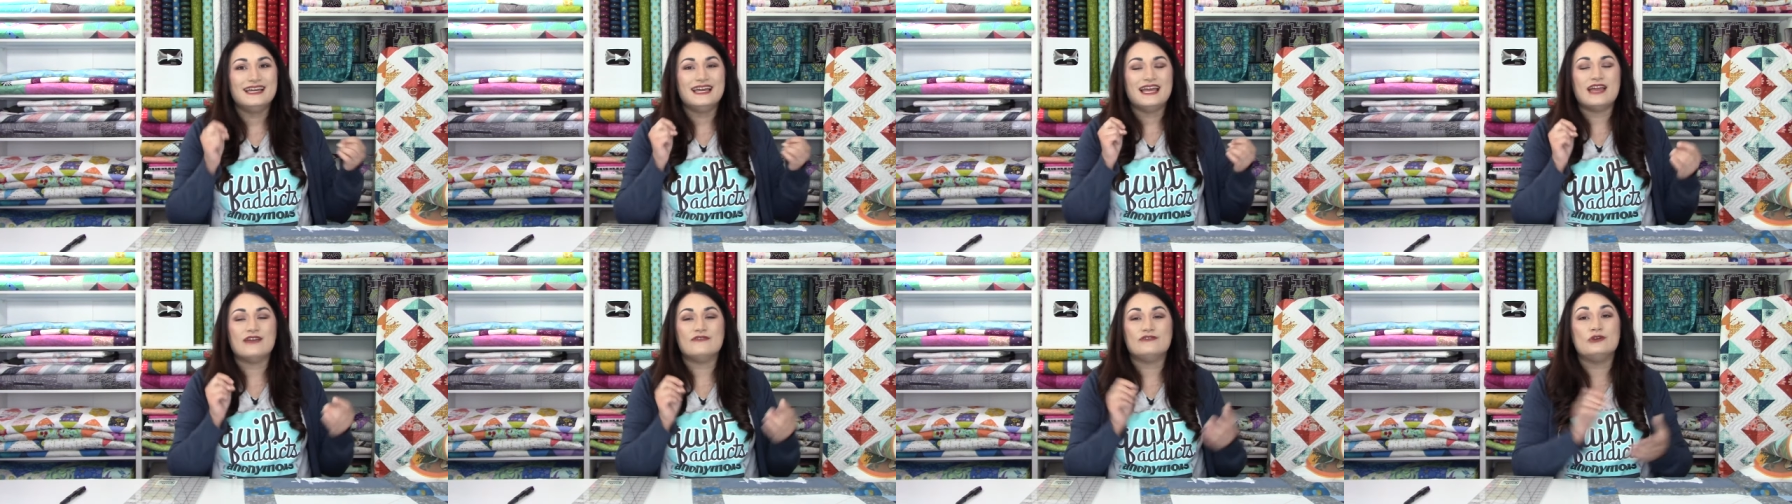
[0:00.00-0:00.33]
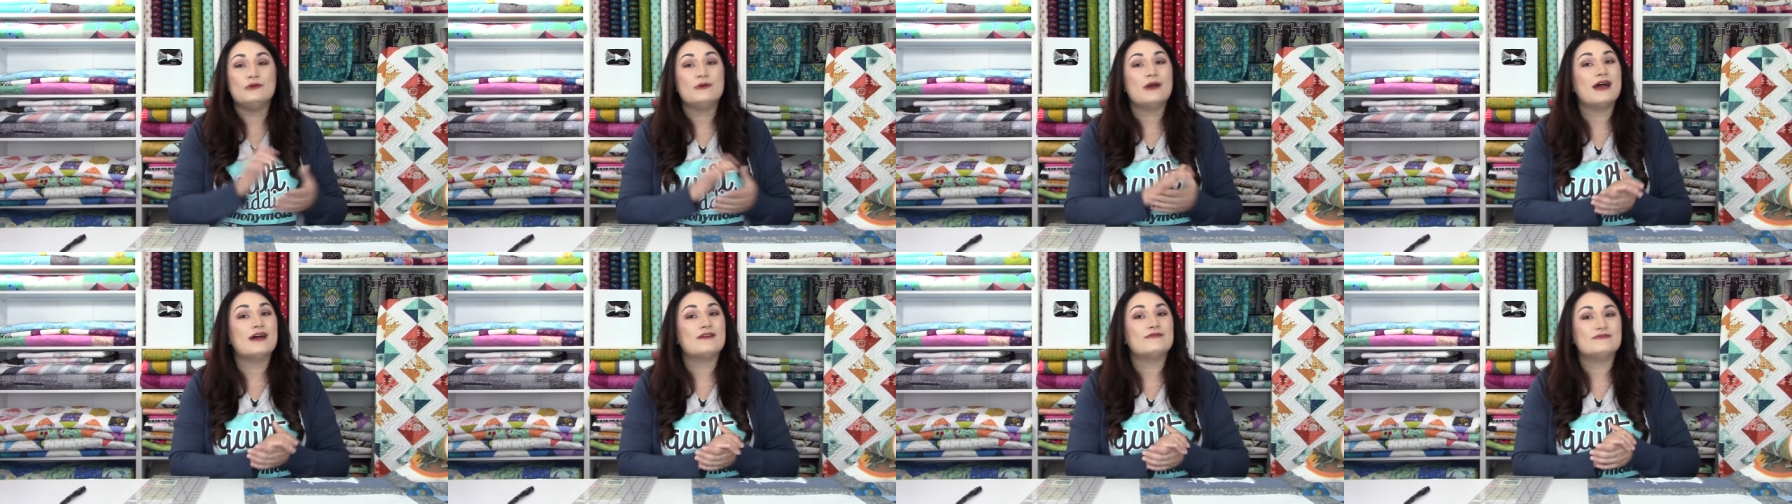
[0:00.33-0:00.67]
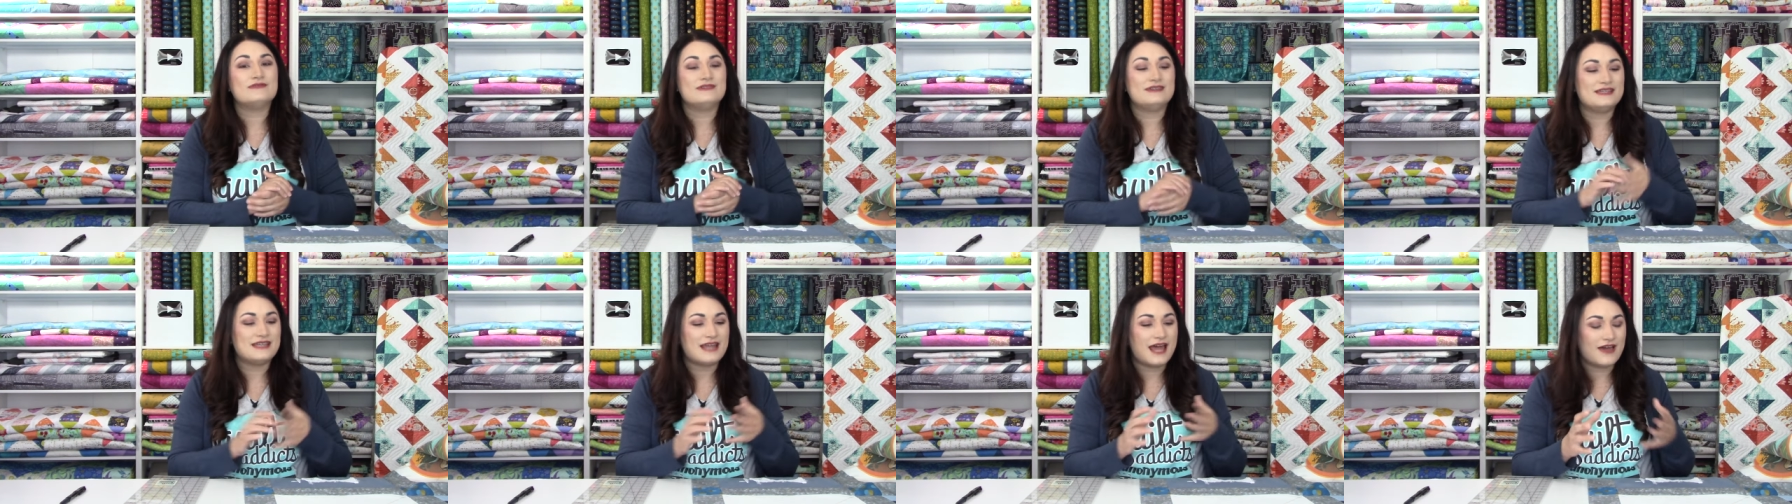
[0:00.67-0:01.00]
If you have
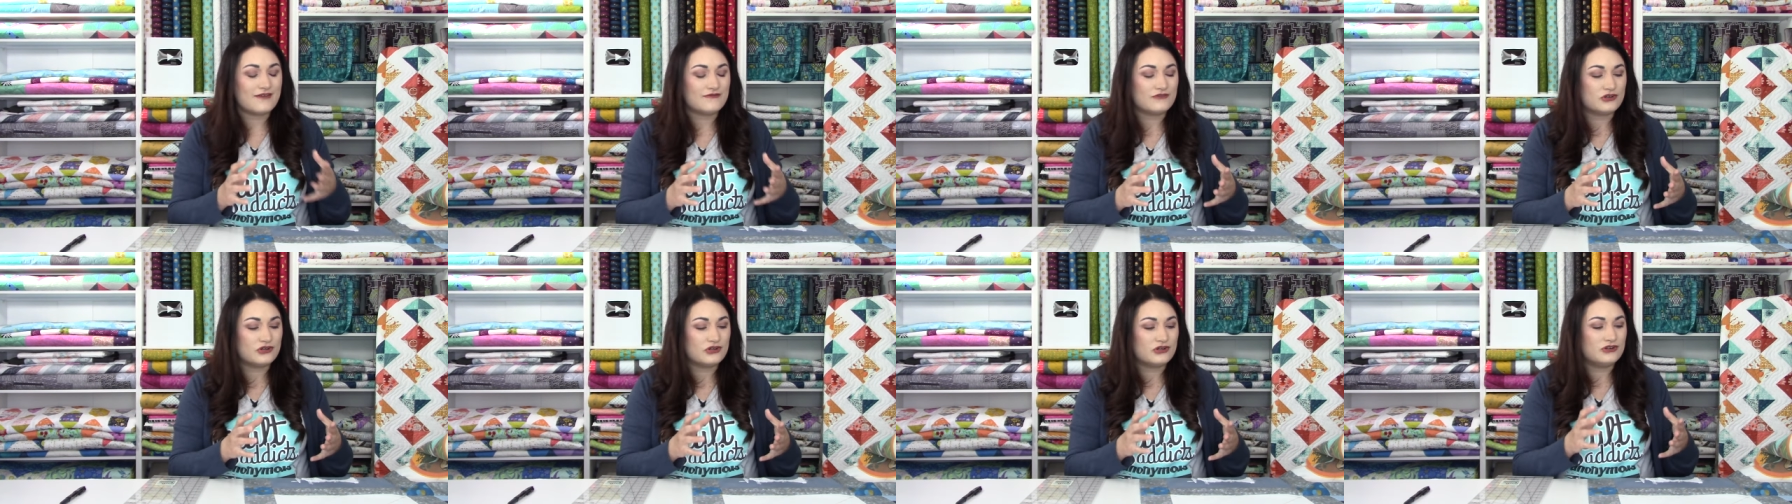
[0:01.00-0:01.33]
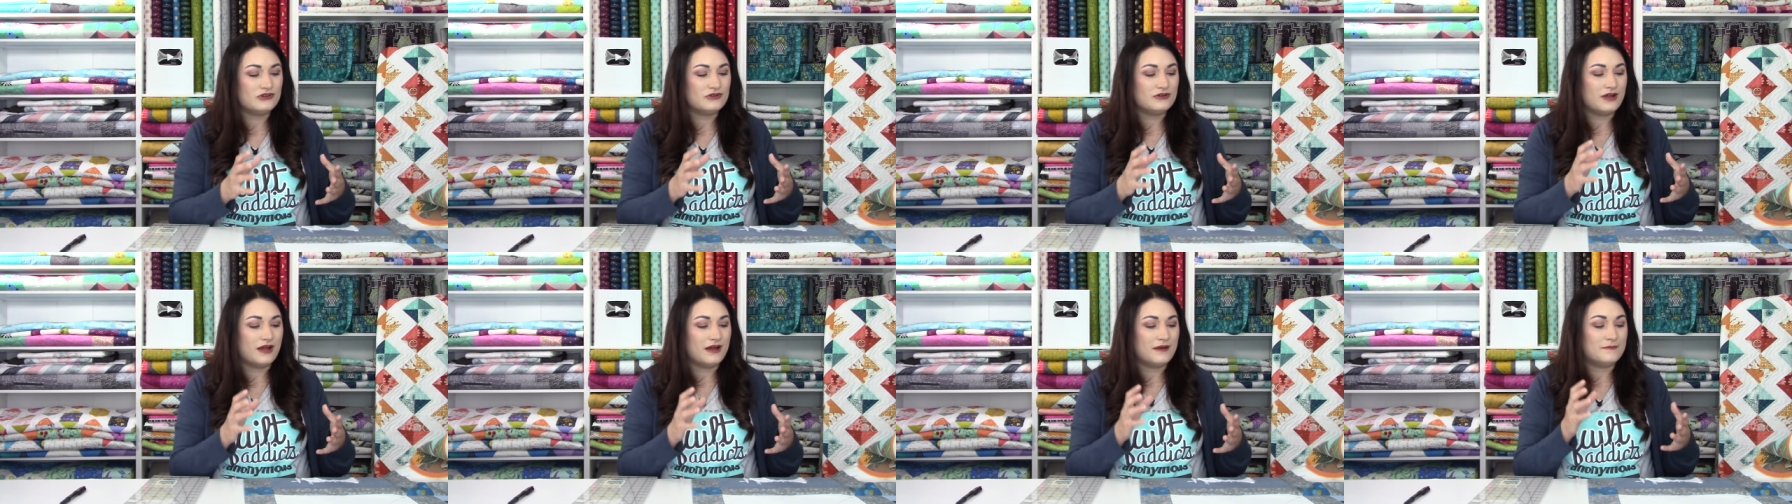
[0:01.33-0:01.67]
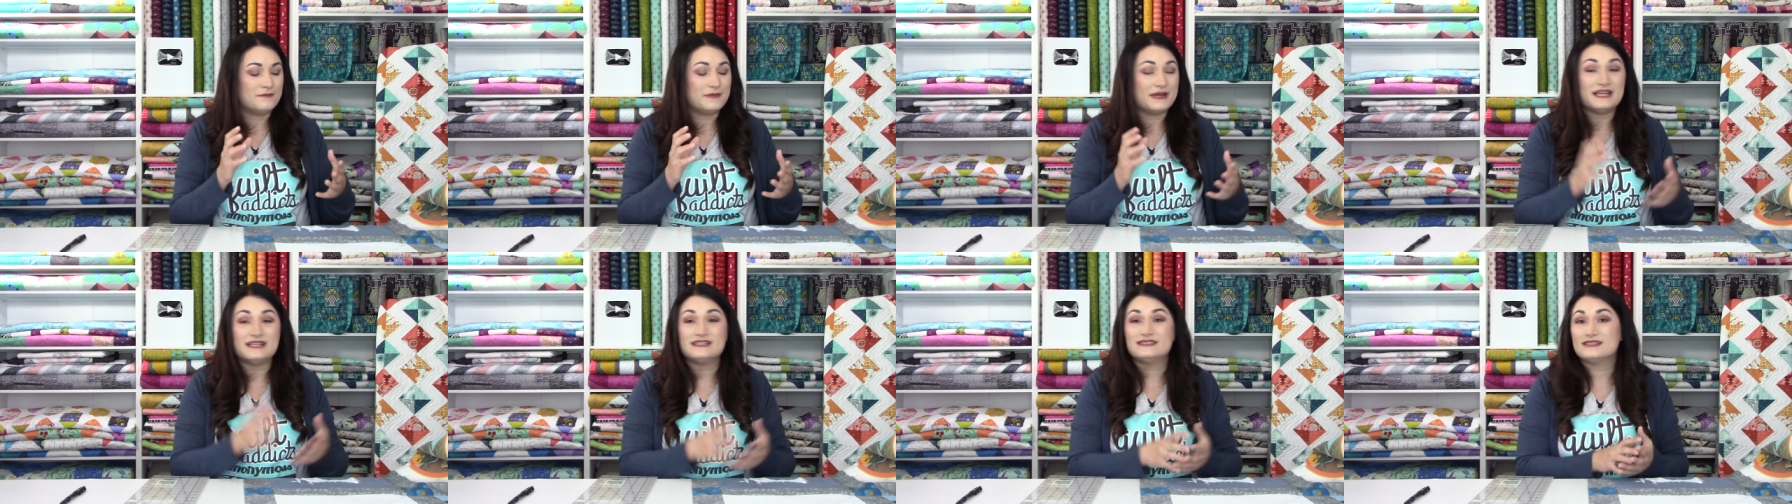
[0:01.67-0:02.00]
never
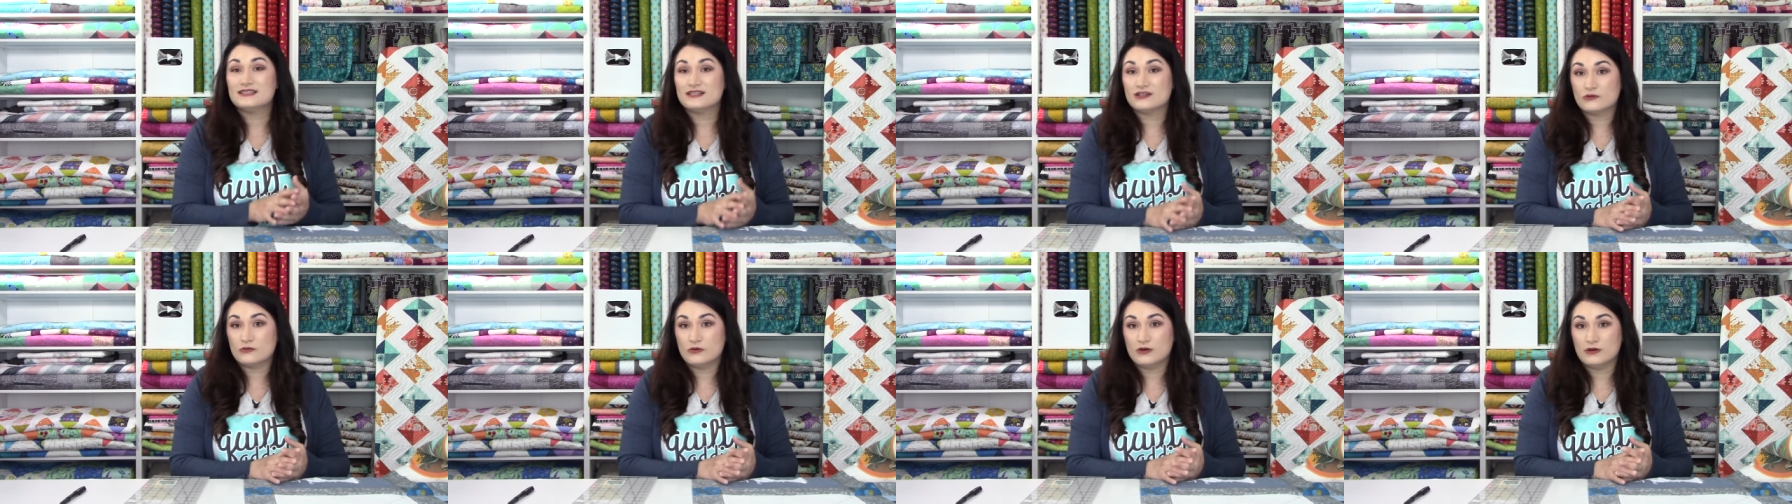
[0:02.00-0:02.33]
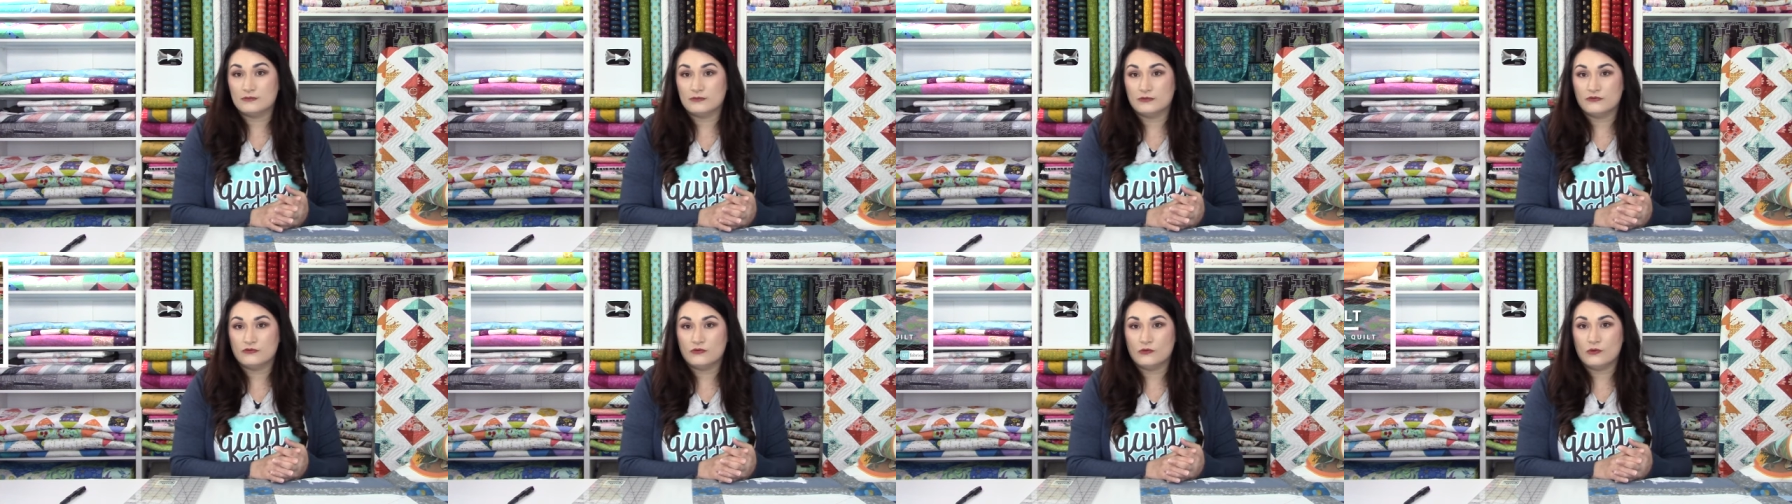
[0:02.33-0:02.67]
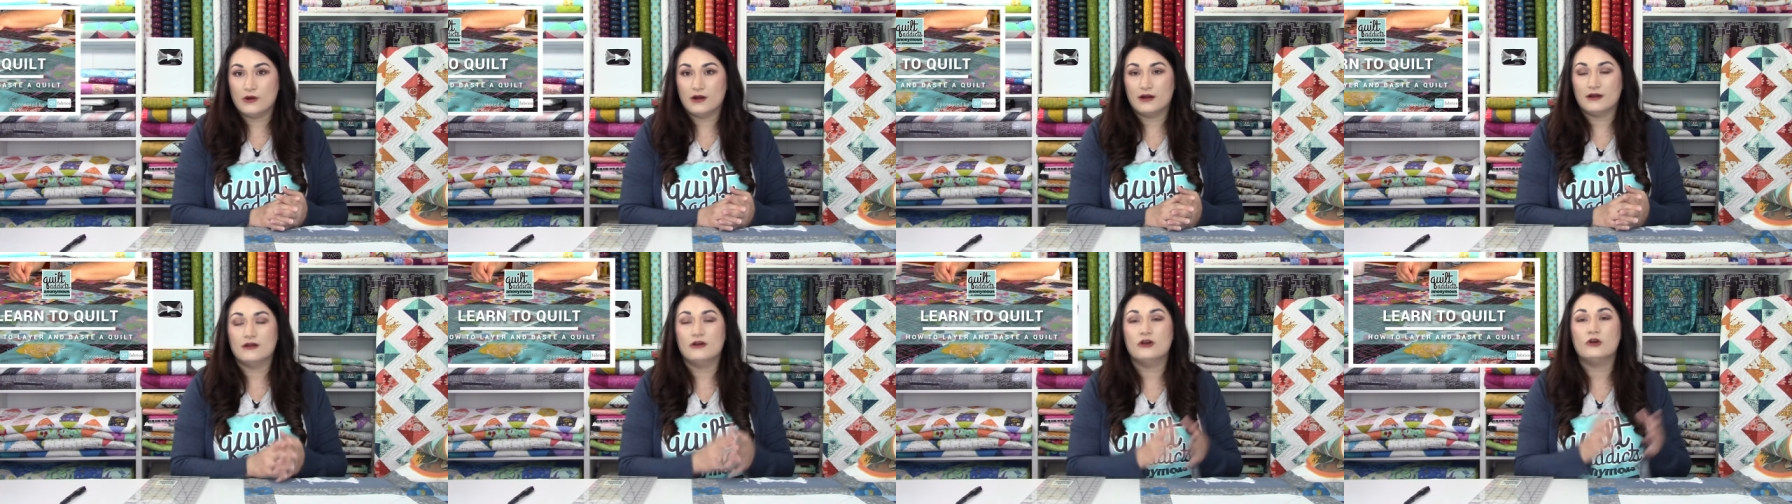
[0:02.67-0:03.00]
basted a quilt
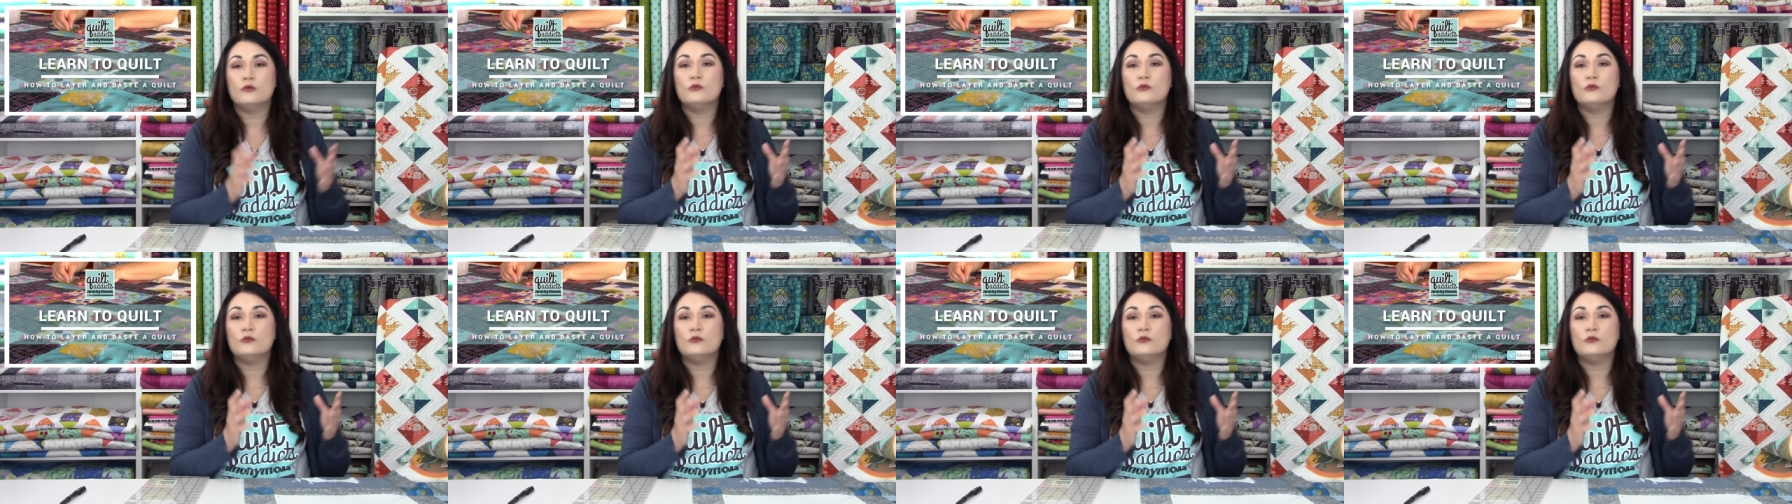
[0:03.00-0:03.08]
before,